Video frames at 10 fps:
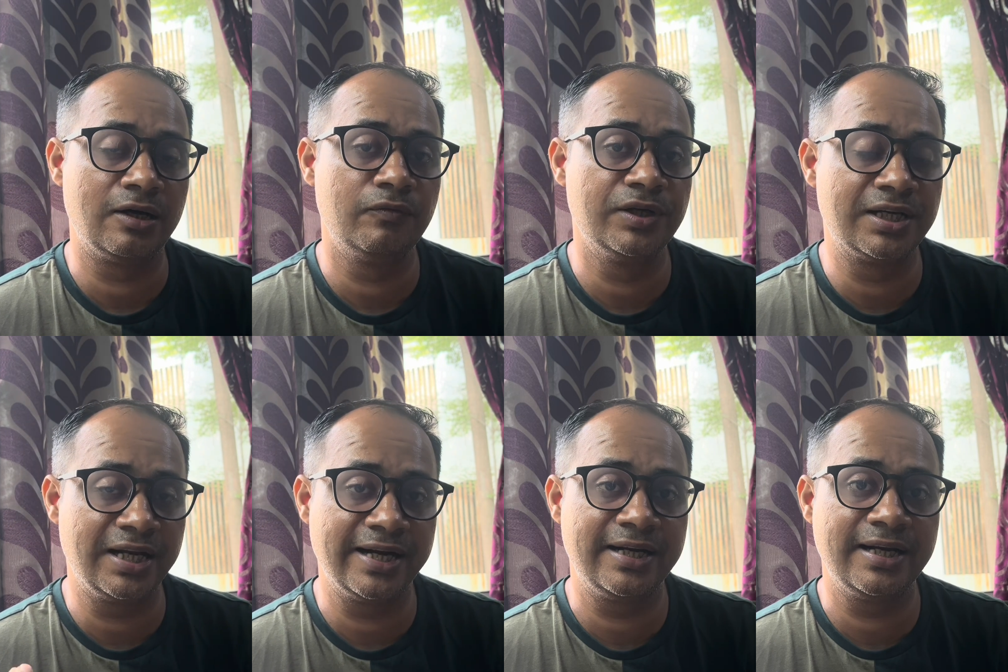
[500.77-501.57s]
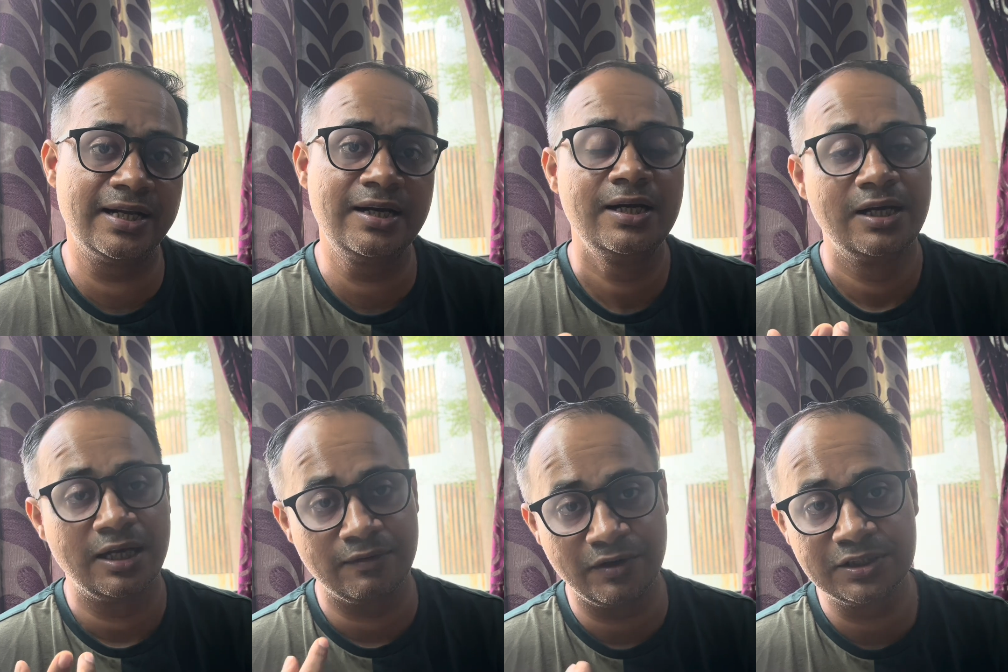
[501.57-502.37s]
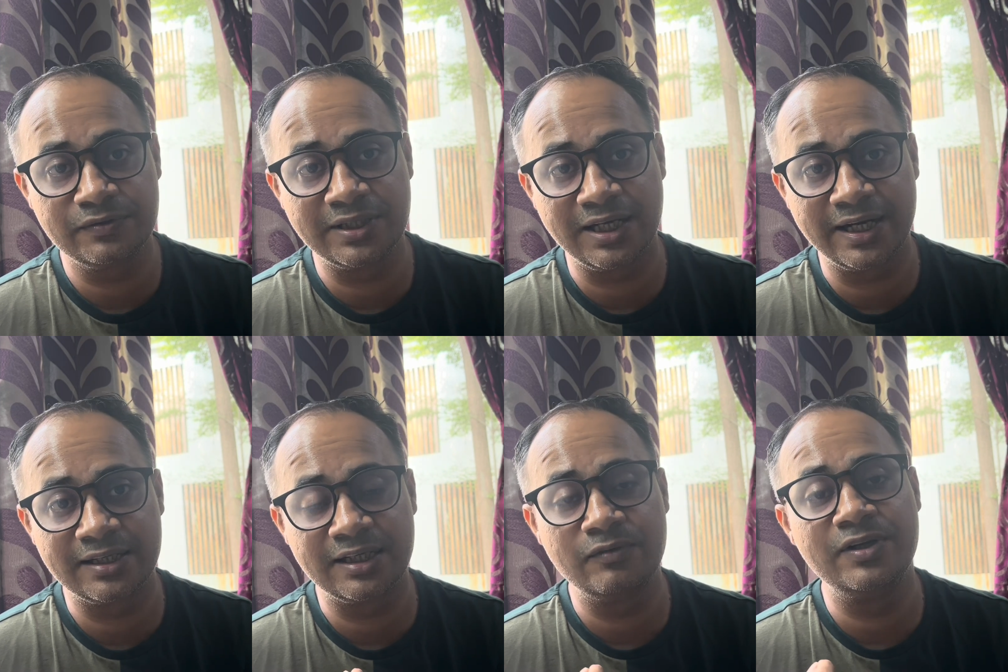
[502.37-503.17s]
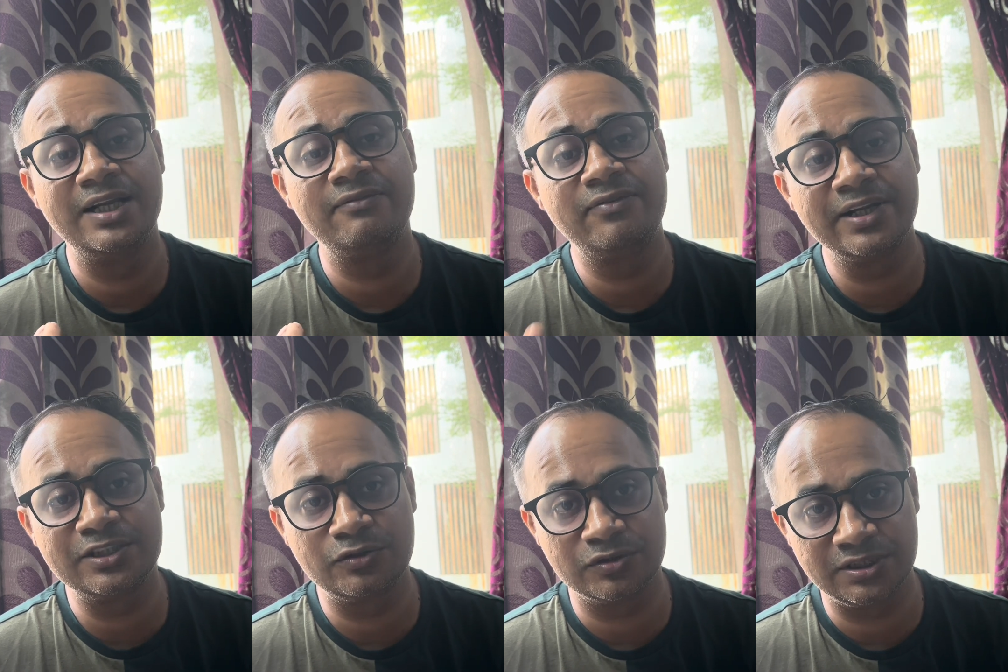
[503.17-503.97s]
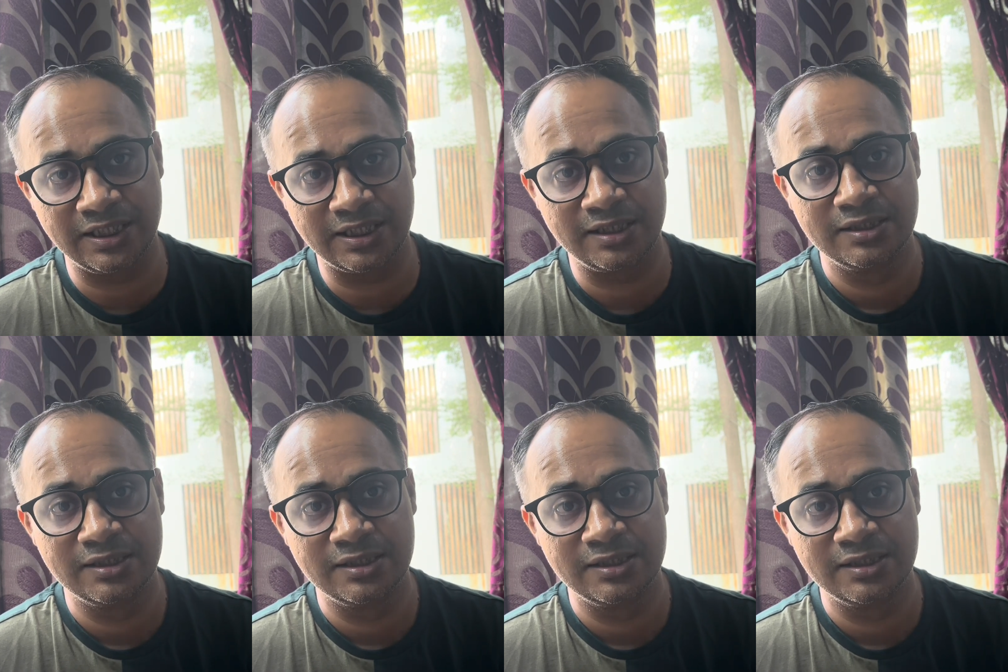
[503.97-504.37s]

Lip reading: We collect data, and once we collect data, we leverage those data